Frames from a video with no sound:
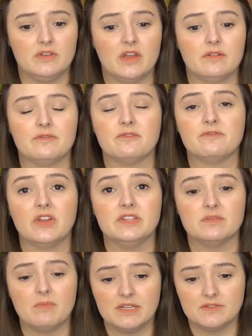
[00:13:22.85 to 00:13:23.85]
None of the
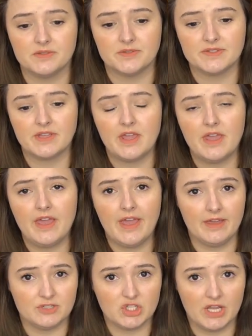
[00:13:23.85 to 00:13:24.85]
fundamentals
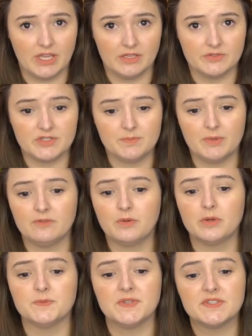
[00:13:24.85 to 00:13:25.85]
have changed. But of
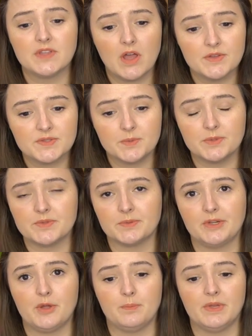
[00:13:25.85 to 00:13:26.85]
course, we saw schools
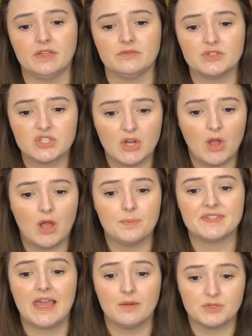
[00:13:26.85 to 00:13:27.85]
reopen,
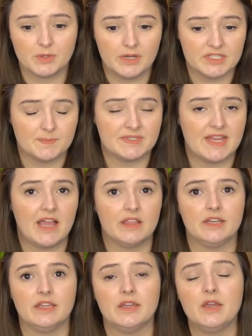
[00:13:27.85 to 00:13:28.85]
shops, outdoor
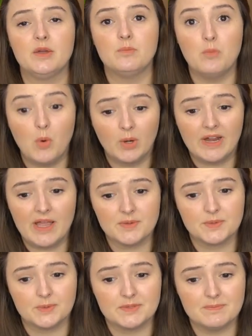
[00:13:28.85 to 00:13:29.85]
hospitality, more
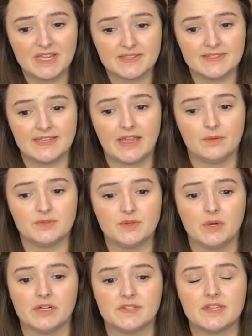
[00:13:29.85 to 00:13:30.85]
households mixing
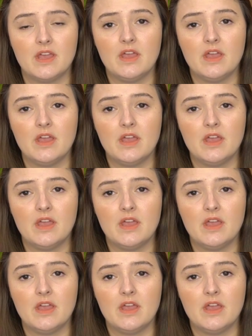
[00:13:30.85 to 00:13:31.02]
outdoors.